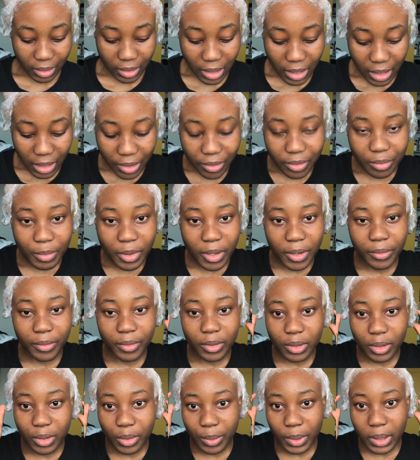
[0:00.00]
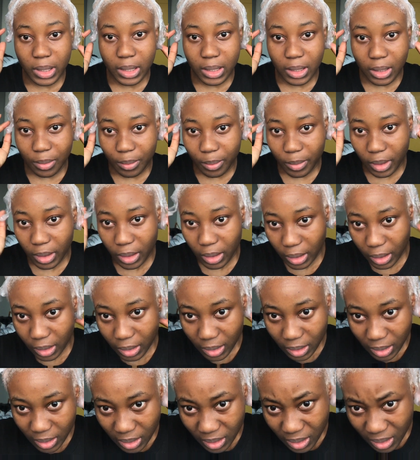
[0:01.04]
I left my hair for 20
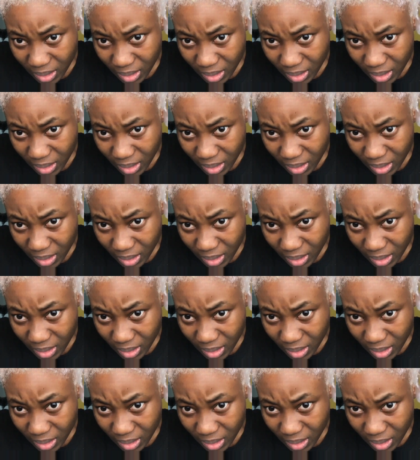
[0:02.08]
minutes.